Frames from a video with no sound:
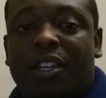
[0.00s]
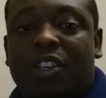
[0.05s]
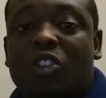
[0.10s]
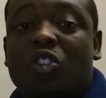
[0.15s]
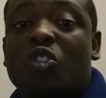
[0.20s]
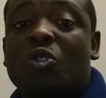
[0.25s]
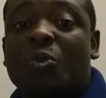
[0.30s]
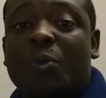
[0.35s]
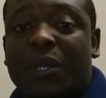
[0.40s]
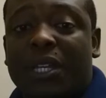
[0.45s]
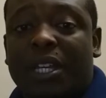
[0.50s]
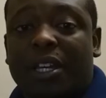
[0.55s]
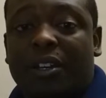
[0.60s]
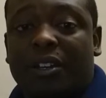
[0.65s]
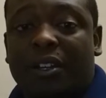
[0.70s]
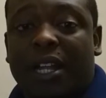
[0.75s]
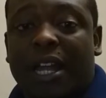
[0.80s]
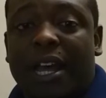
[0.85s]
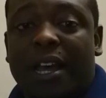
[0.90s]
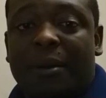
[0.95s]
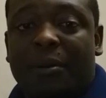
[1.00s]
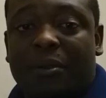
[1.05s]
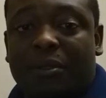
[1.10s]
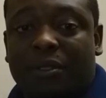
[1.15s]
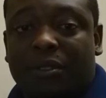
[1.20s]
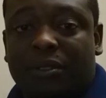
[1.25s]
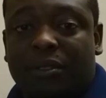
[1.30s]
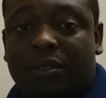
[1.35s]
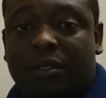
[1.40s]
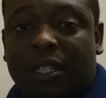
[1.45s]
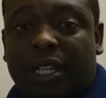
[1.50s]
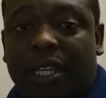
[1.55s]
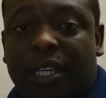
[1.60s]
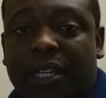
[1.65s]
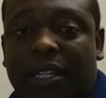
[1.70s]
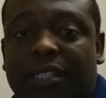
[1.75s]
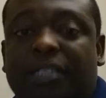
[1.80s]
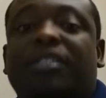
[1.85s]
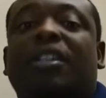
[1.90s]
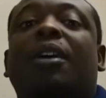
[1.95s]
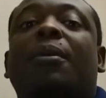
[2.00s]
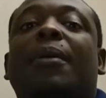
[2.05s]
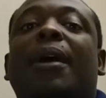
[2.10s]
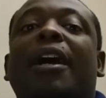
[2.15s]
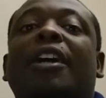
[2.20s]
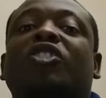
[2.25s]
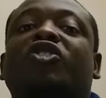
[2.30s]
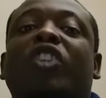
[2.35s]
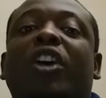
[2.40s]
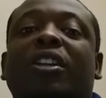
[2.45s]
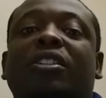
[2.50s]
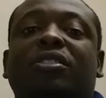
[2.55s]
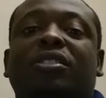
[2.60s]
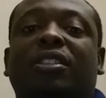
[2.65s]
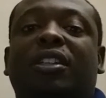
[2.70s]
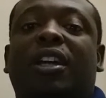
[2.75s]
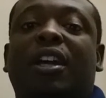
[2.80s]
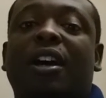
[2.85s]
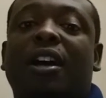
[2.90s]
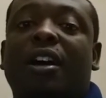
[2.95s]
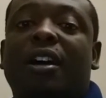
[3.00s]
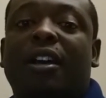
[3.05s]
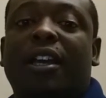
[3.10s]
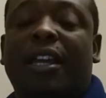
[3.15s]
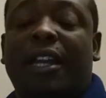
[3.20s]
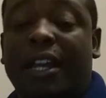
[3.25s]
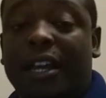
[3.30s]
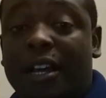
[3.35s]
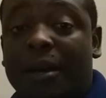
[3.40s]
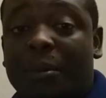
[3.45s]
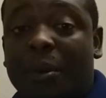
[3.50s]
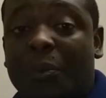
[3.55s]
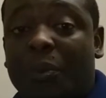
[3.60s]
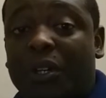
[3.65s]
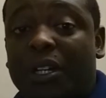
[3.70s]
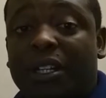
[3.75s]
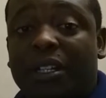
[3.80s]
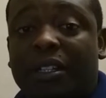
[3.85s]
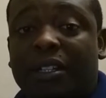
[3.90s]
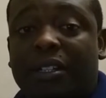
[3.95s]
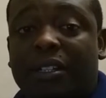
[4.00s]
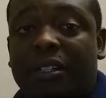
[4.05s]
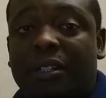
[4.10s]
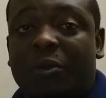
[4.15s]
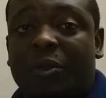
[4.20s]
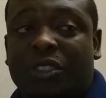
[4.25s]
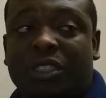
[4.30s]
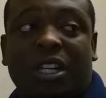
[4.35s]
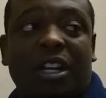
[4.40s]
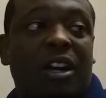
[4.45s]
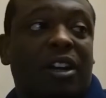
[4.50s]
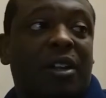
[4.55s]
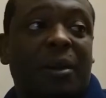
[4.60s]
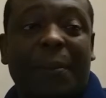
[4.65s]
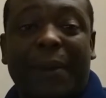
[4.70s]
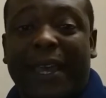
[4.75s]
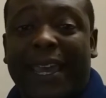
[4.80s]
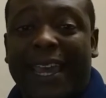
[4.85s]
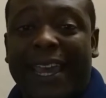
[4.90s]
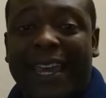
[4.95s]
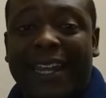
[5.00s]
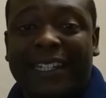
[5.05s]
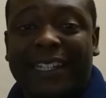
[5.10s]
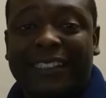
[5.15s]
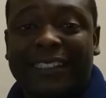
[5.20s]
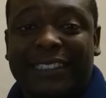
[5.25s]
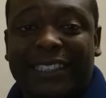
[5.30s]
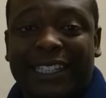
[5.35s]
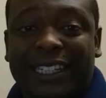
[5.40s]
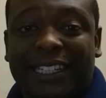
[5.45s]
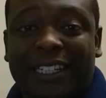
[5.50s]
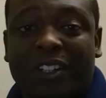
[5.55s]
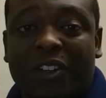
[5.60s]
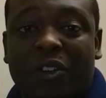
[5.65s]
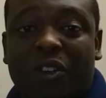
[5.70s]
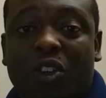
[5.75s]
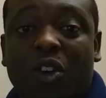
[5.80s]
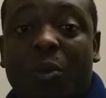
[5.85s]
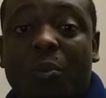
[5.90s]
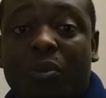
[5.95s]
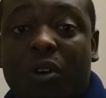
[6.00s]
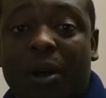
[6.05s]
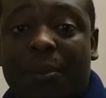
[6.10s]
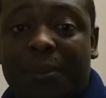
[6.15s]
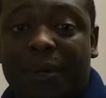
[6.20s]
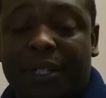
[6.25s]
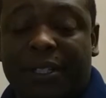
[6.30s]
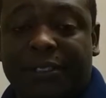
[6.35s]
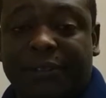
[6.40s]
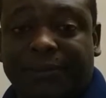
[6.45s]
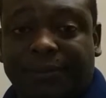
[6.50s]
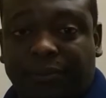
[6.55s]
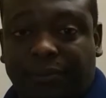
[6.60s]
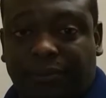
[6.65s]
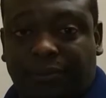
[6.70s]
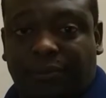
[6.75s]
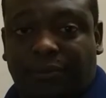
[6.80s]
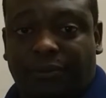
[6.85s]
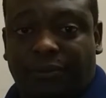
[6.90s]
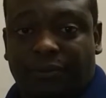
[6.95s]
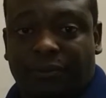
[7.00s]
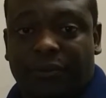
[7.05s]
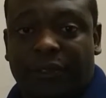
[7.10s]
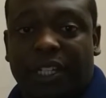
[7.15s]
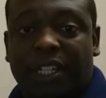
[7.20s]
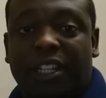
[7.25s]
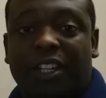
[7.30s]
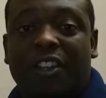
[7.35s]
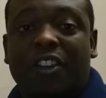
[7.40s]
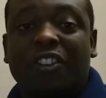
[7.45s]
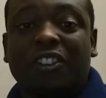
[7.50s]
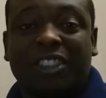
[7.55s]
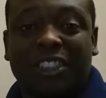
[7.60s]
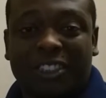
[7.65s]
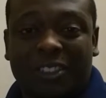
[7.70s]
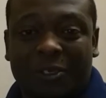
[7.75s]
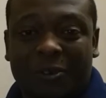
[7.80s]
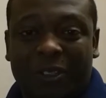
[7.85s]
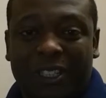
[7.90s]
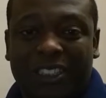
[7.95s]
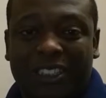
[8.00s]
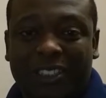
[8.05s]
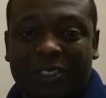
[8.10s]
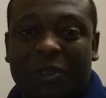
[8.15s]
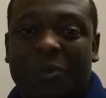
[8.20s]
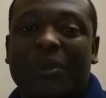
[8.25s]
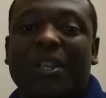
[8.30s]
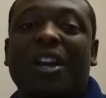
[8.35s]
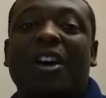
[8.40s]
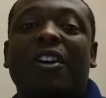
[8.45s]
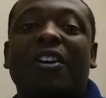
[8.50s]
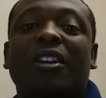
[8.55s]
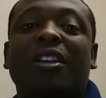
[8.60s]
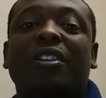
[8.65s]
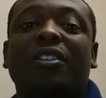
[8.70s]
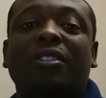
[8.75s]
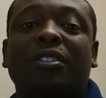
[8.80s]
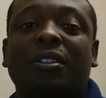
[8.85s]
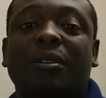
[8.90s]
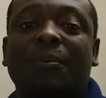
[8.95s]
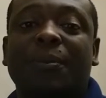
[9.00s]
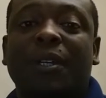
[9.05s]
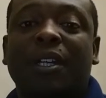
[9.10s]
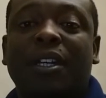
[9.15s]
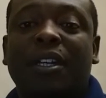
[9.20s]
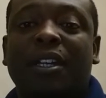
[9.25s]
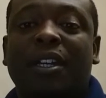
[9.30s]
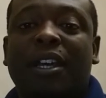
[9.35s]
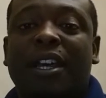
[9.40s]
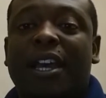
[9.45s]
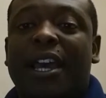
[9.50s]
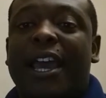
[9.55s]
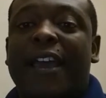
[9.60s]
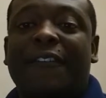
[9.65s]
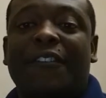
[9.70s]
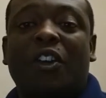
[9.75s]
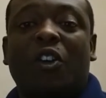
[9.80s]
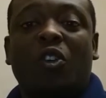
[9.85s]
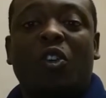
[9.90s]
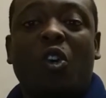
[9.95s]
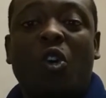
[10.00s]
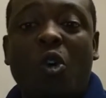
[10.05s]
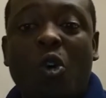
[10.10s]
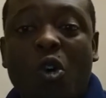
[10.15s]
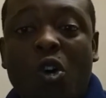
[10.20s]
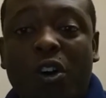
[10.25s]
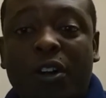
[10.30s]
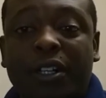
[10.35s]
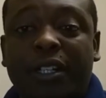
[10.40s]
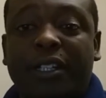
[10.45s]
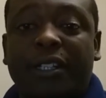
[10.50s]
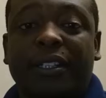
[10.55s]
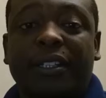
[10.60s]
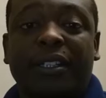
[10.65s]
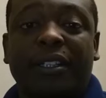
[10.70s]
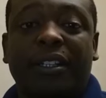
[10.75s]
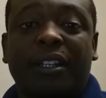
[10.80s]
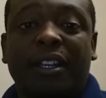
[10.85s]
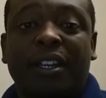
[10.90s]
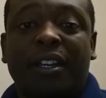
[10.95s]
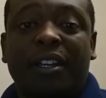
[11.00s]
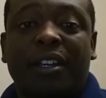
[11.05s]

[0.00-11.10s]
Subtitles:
you'll be held liable, and the subcontractors can come and put what you call a mechanics lien on your property. In your situation, it'll be all held up, having to go to court and